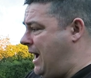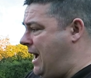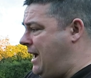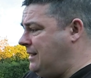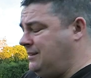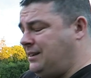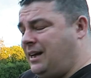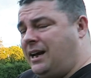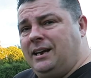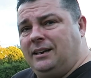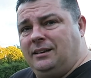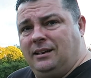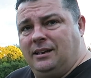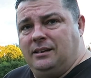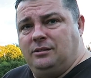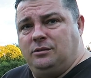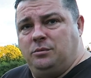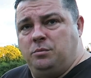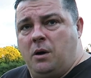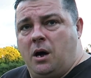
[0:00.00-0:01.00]
has
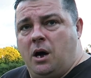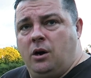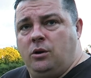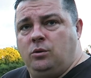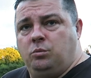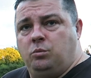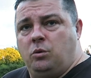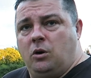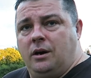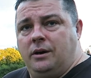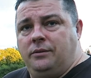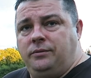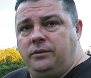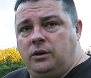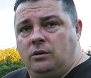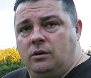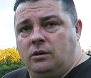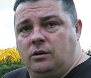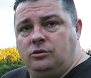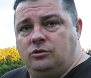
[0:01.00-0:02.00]
headless mode, where if
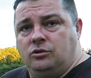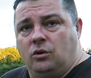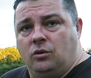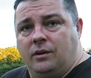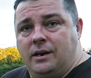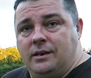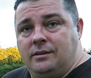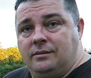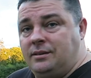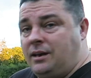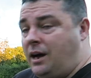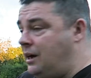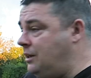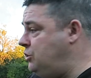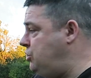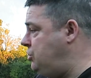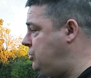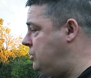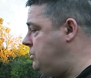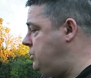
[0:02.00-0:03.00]
you lose
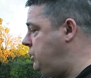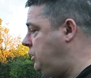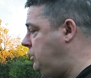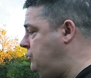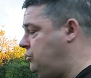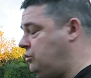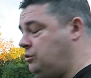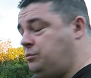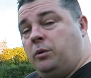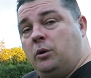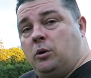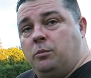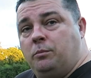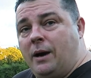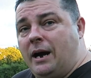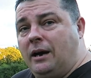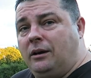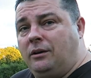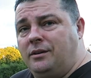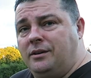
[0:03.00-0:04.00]
orientation, you can just pull
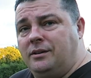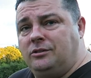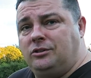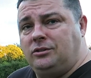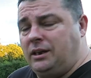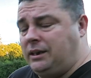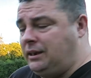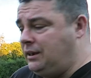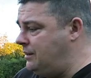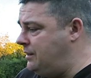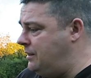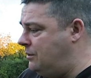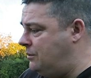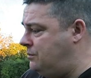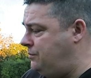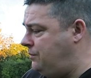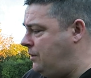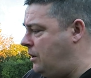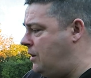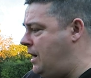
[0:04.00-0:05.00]
back on a stick and it
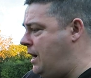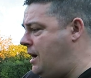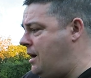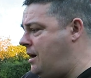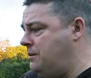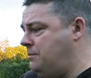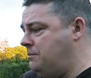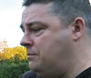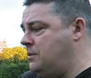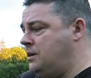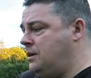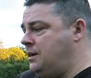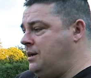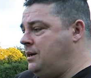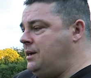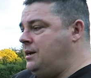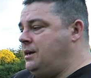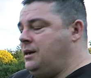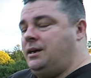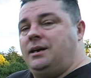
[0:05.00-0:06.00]
will fly home.
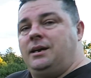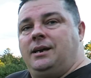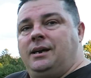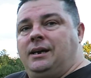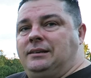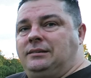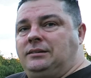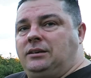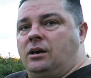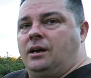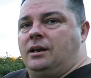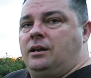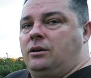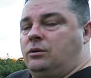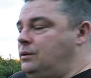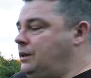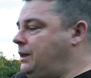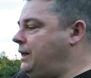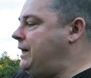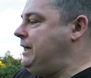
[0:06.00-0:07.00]
It's got a
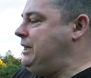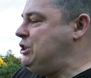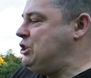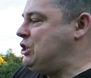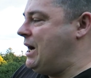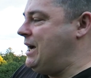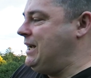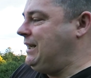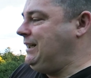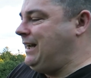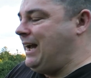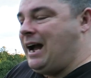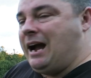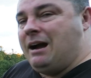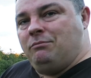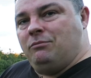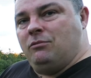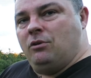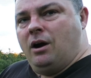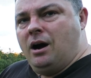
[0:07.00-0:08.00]
little keychain
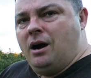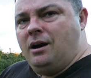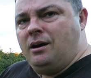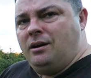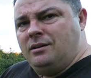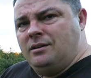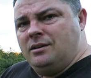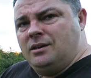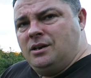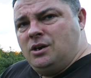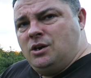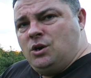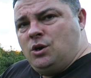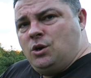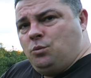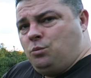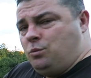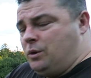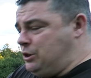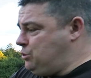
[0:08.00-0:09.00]
camera
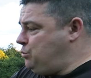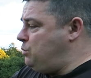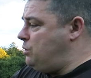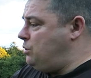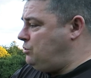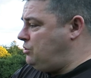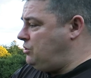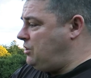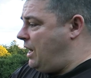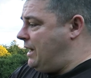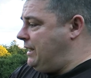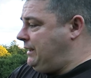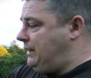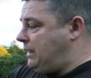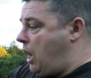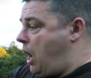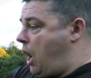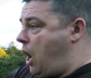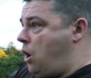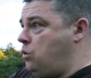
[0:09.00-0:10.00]
which will
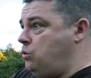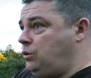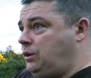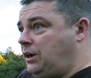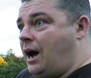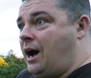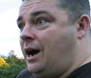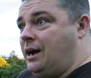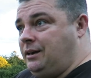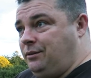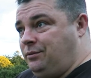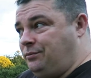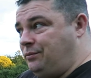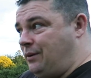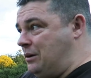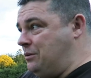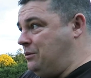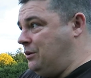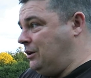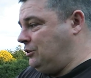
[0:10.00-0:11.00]
take okay
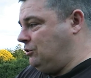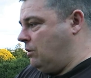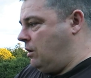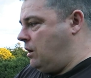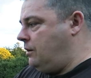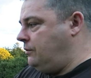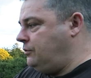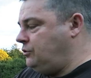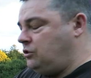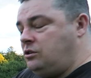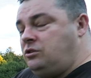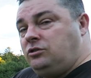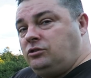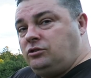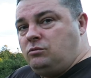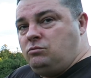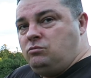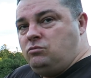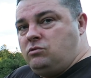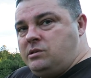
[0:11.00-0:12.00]
photographs and
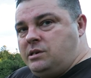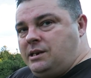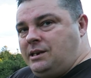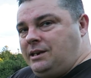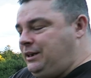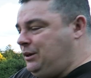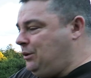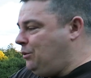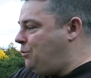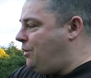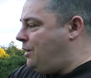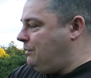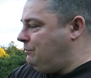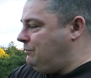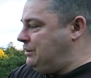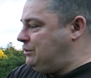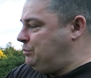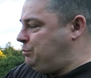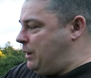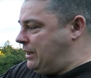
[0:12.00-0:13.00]
some really quite
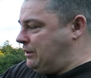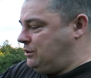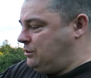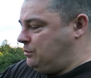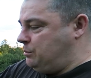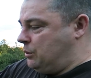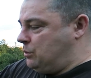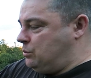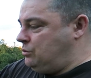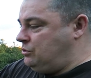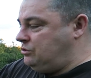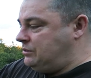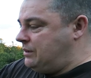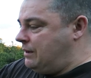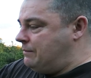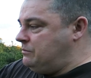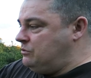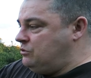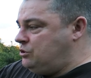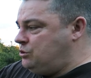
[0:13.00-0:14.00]
respectable
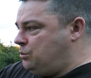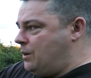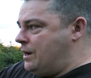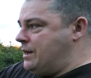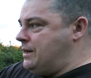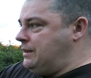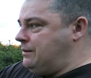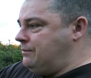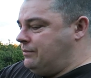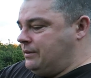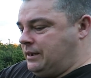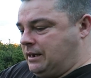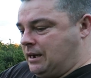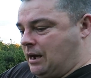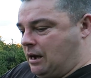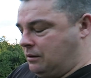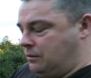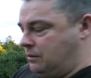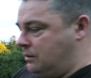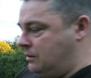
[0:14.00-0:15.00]
720
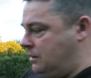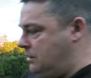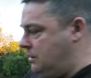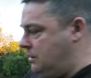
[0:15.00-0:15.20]
video.